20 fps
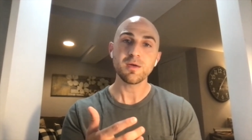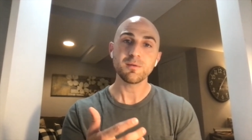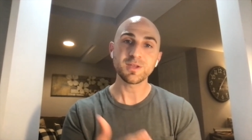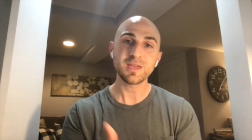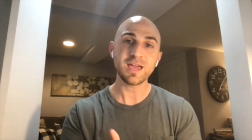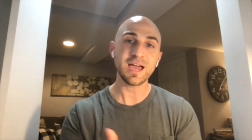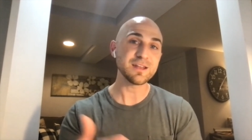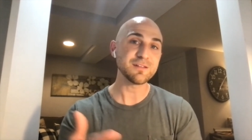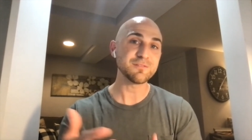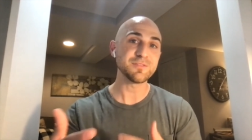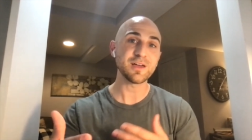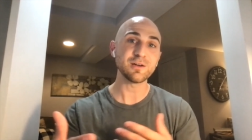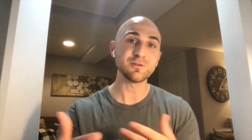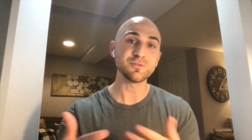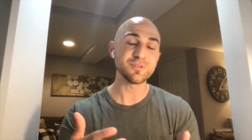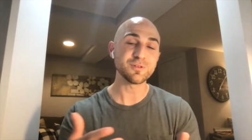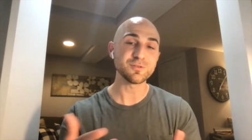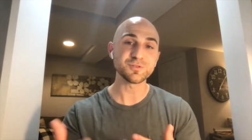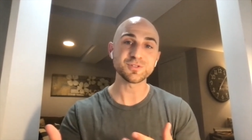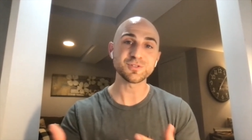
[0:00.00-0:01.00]
kind of
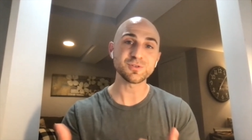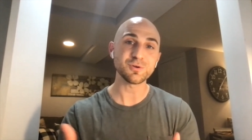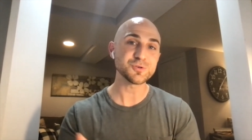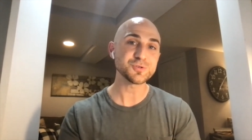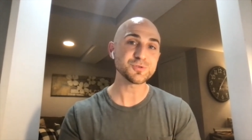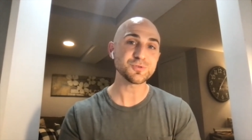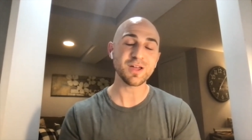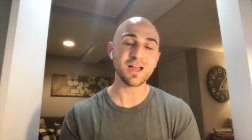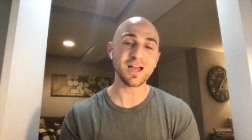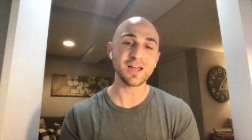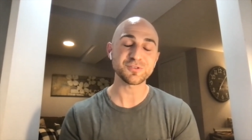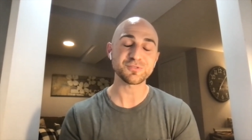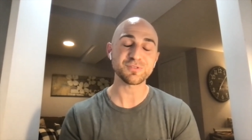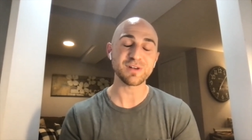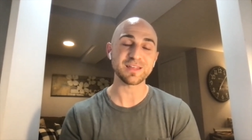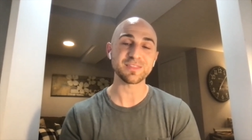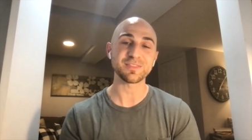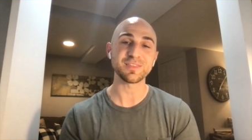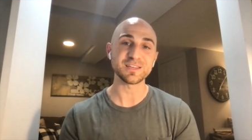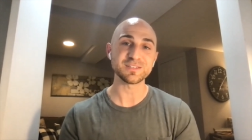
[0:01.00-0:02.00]
those social
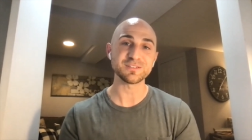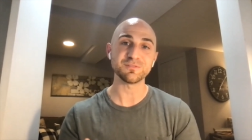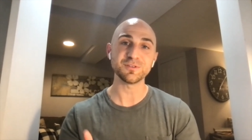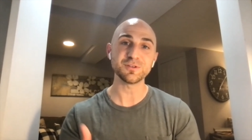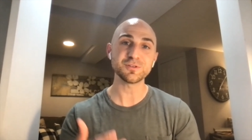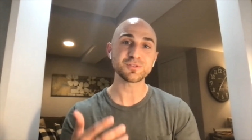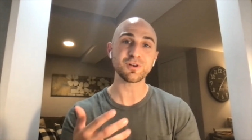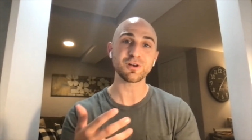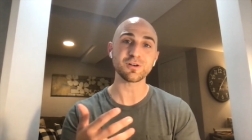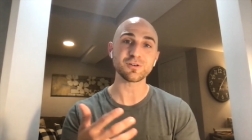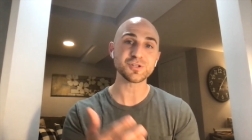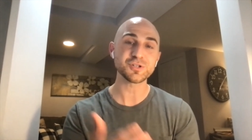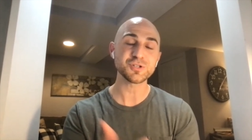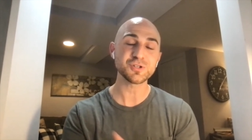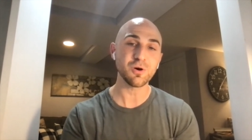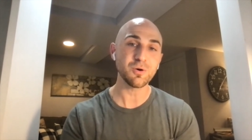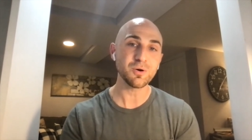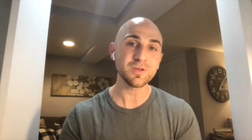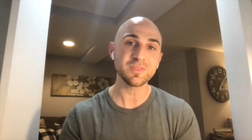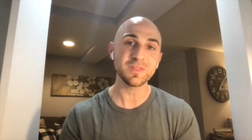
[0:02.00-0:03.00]
contract things, if you start
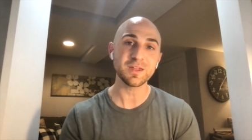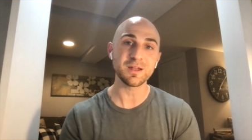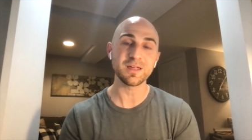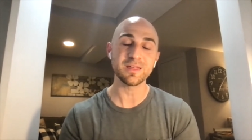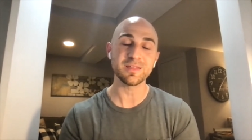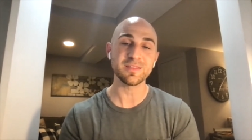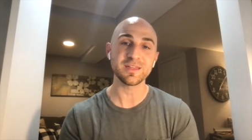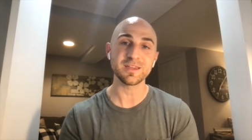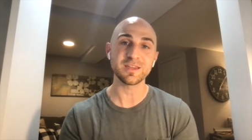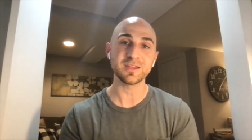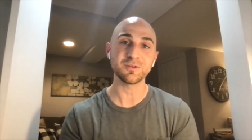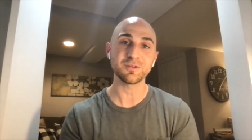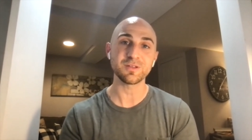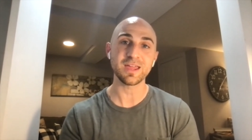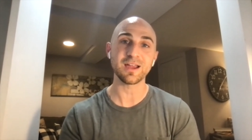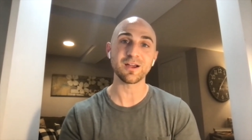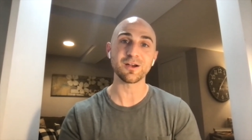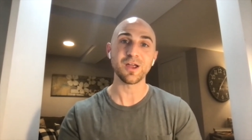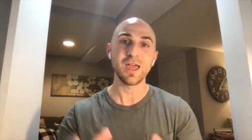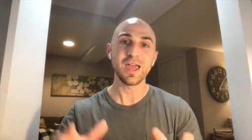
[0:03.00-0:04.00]
showing that you
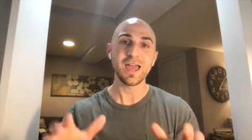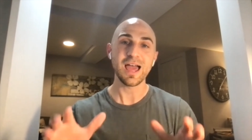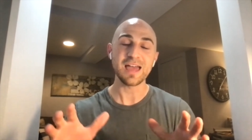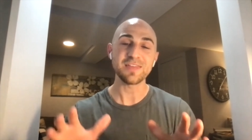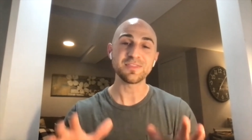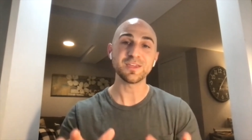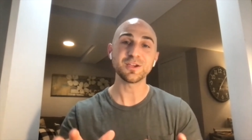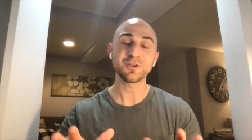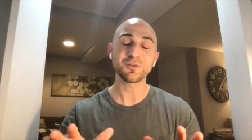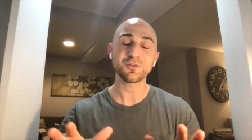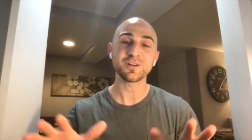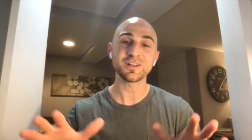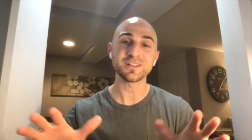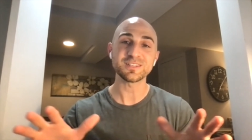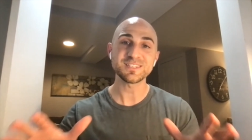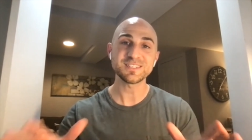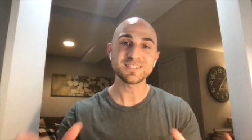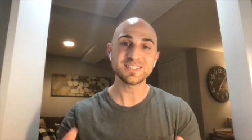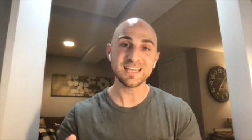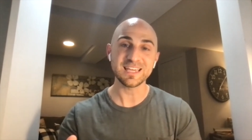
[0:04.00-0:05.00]
care, I think you're going to
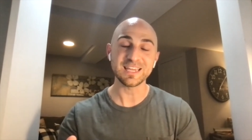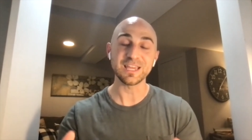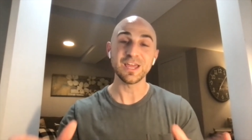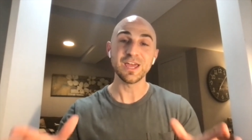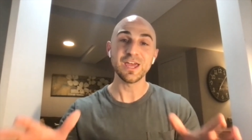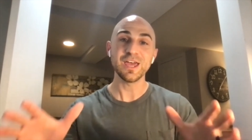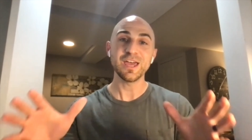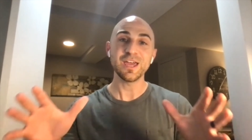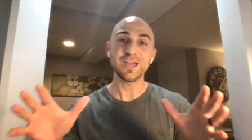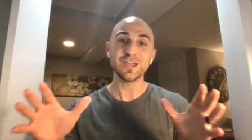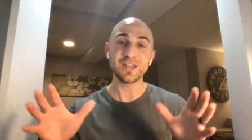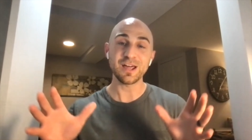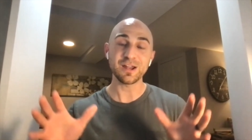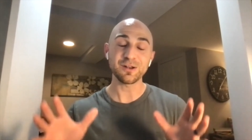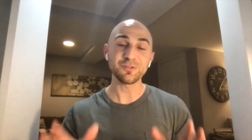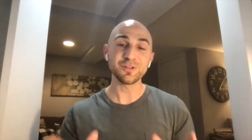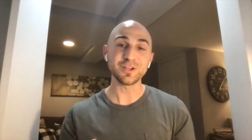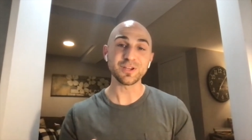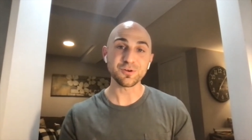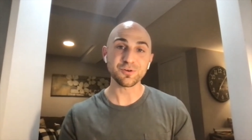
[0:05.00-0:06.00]
see not
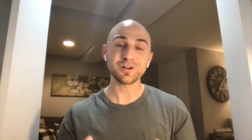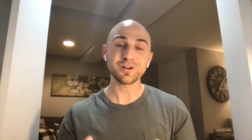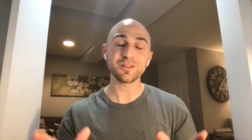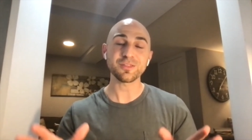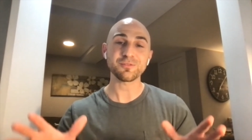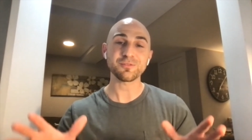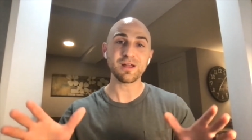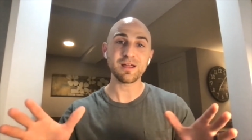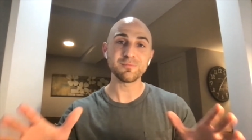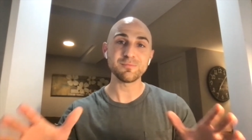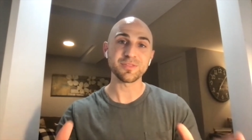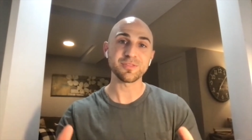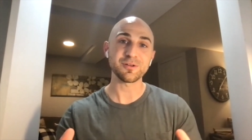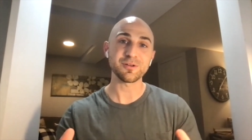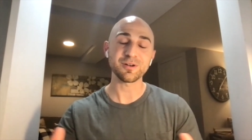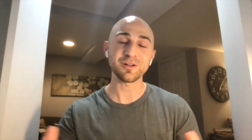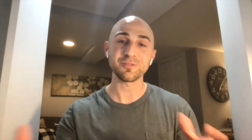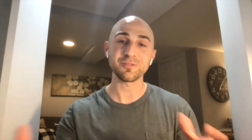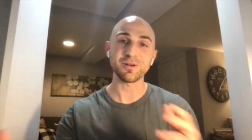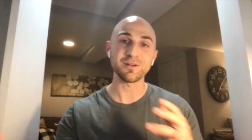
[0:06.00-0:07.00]
only you're going to thrive, but they're
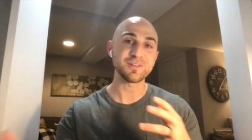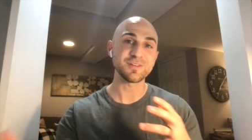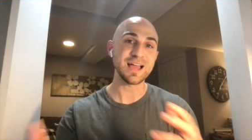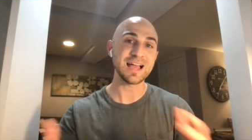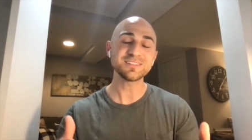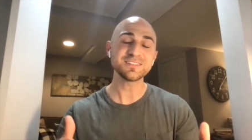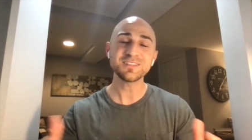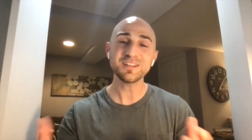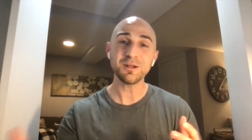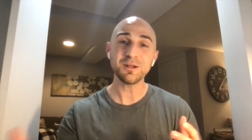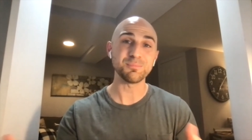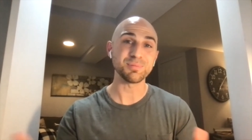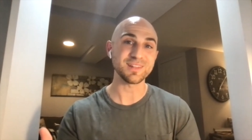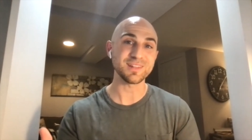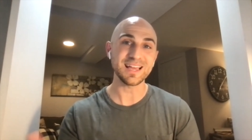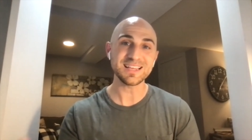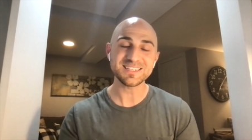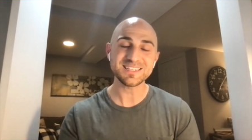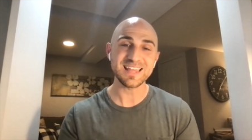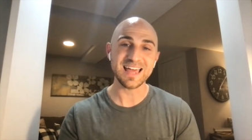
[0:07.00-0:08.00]
going to thrive. God's going to
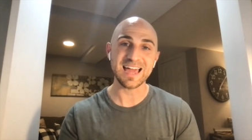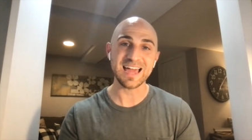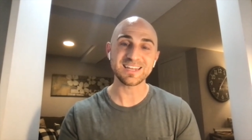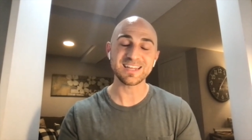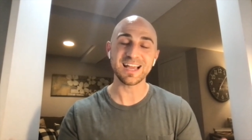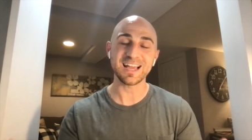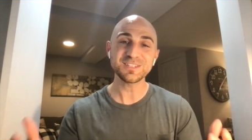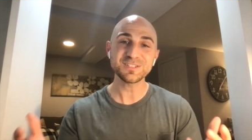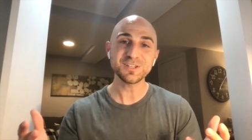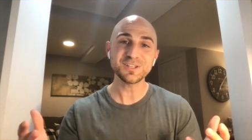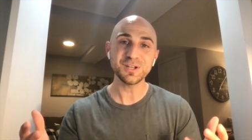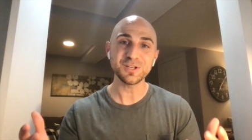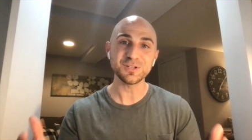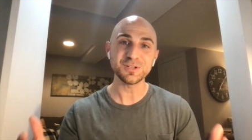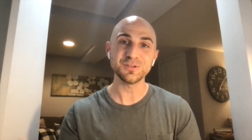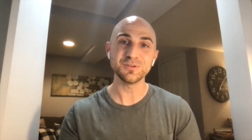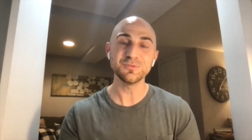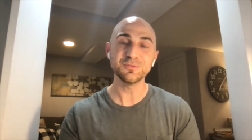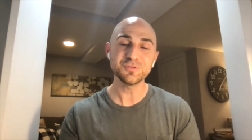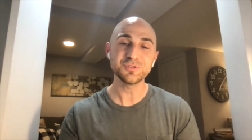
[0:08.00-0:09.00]
bless that. God's going to
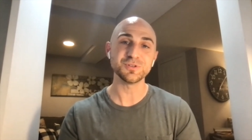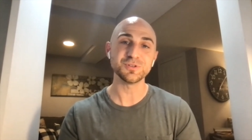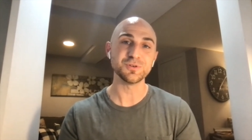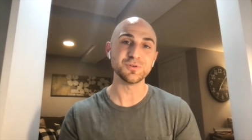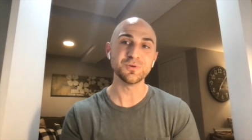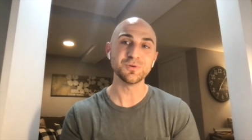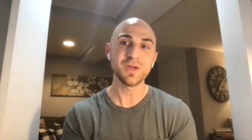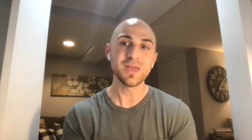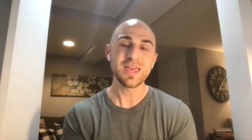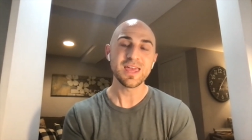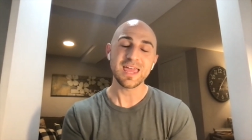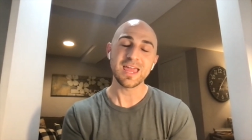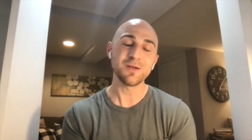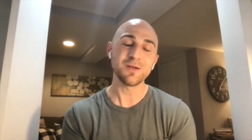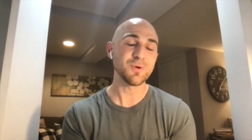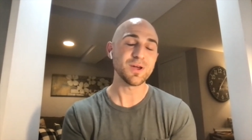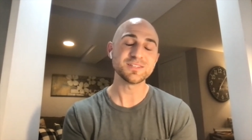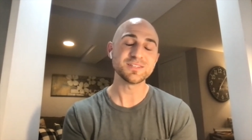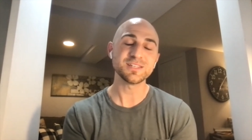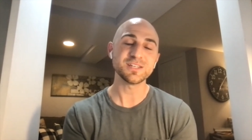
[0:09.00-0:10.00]
use you in
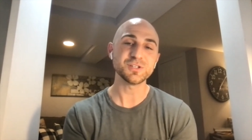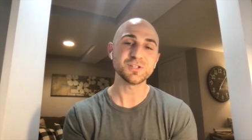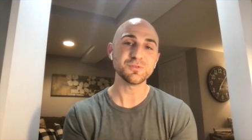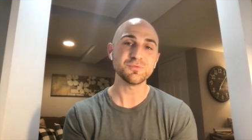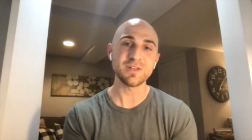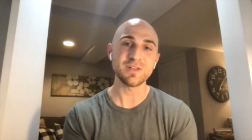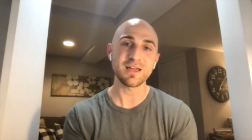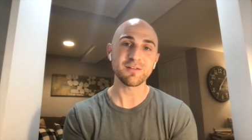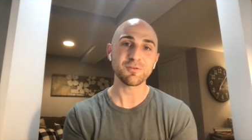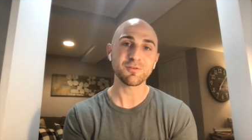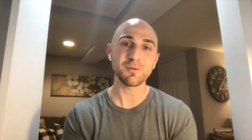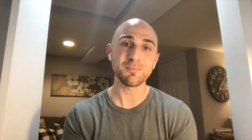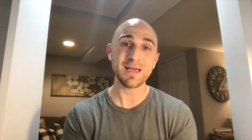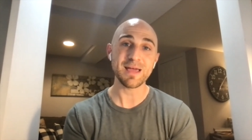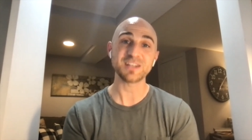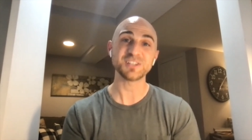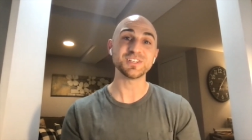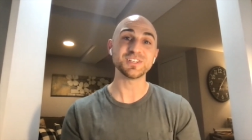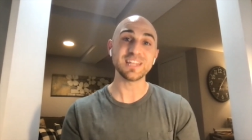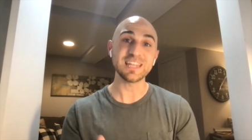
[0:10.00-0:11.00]
ways that you never
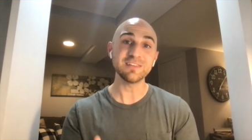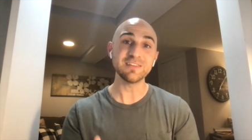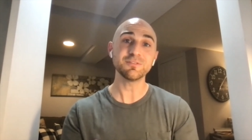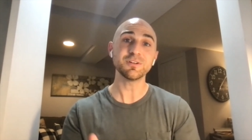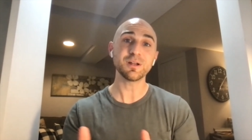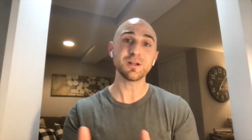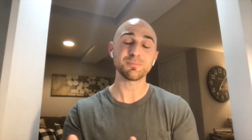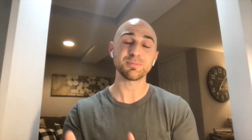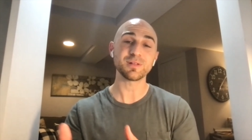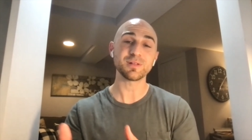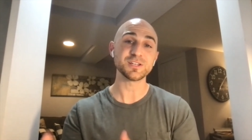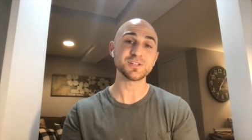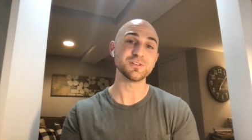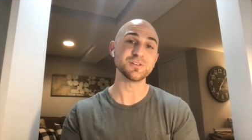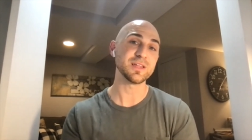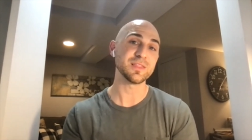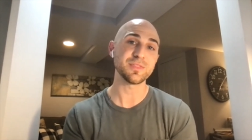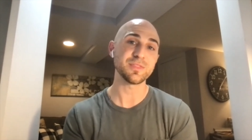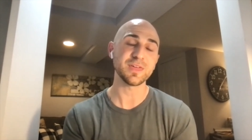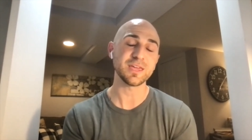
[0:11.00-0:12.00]
imagined, even in a place you
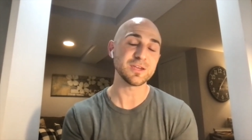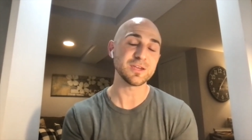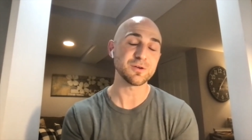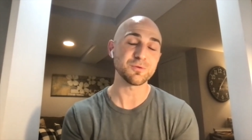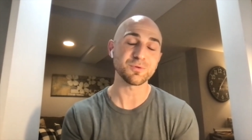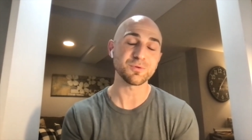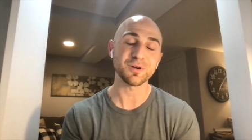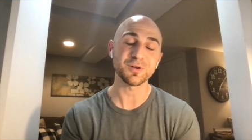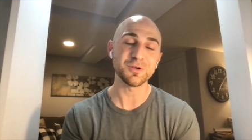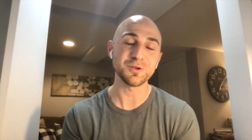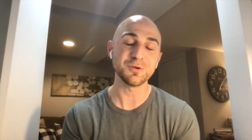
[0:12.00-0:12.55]
didn't think you